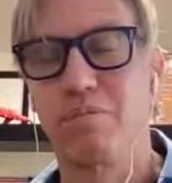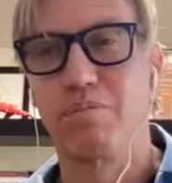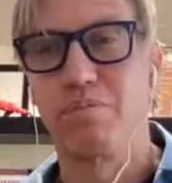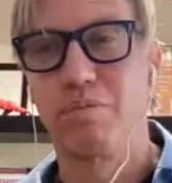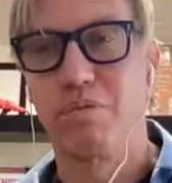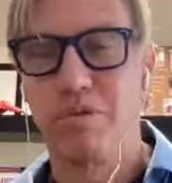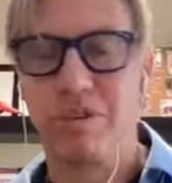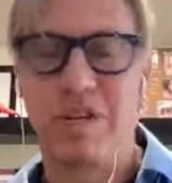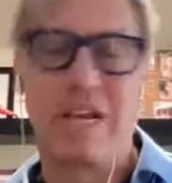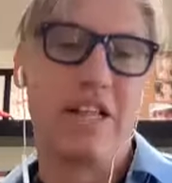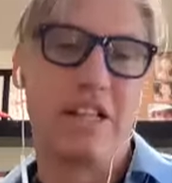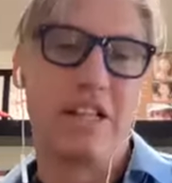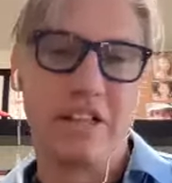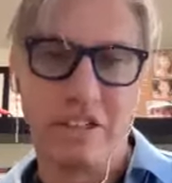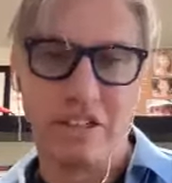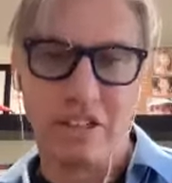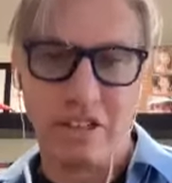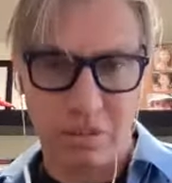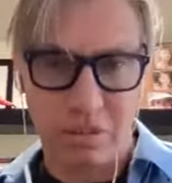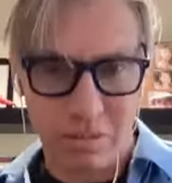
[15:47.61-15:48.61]

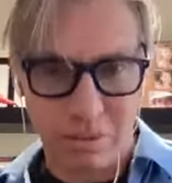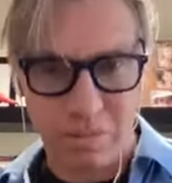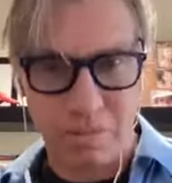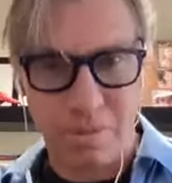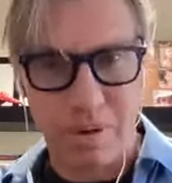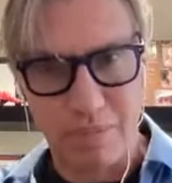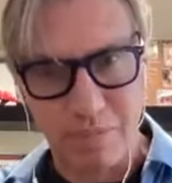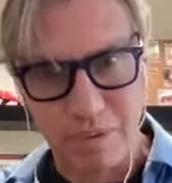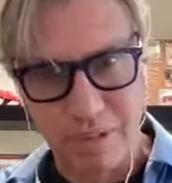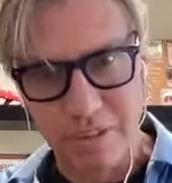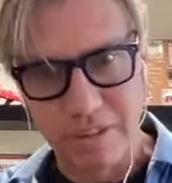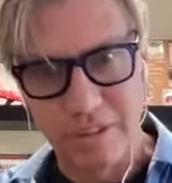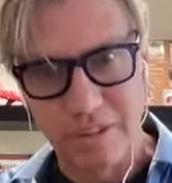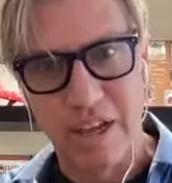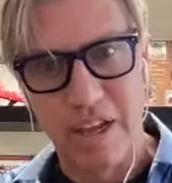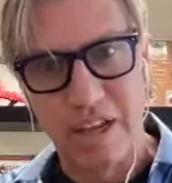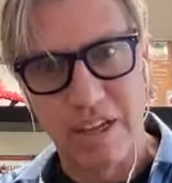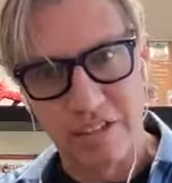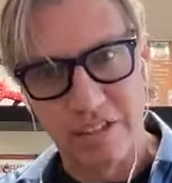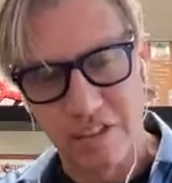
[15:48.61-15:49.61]
brutality to be
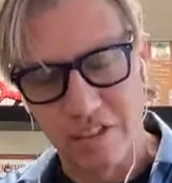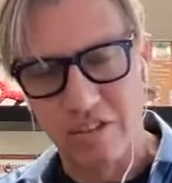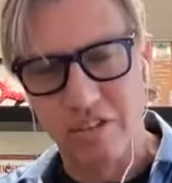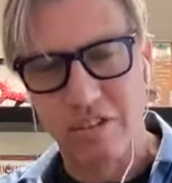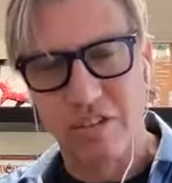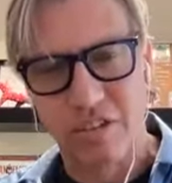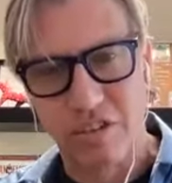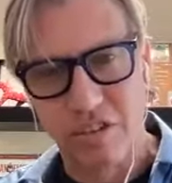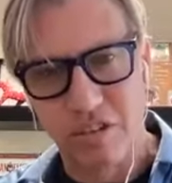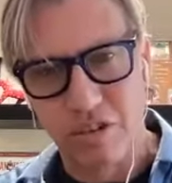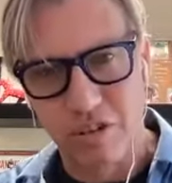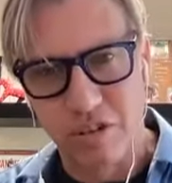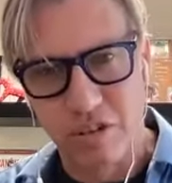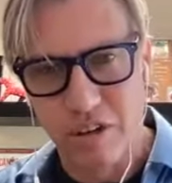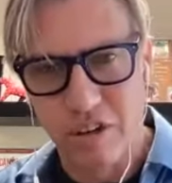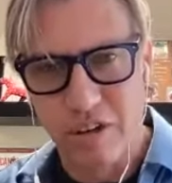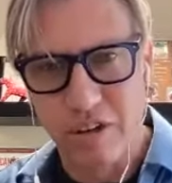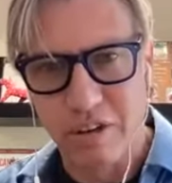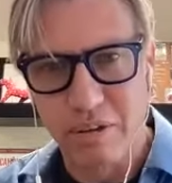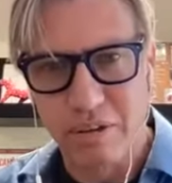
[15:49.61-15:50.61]
publicized as a
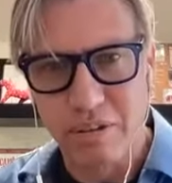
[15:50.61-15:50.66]
deterrent?